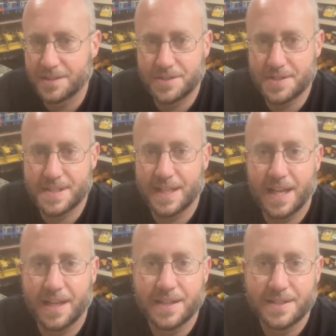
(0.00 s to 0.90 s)
just
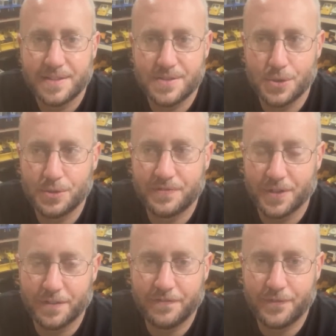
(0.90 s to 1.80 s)
today, sold
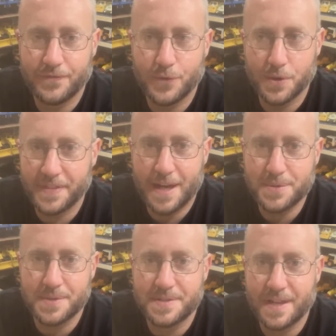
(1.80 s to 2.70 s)
for
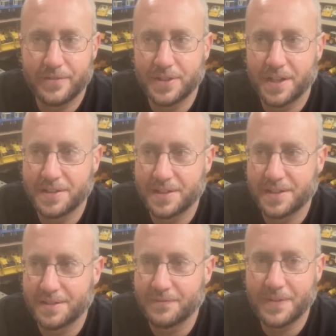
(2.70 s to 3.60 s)

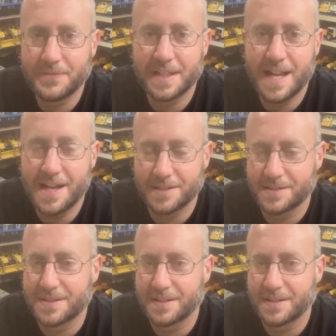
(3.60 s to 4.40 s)
$4,750.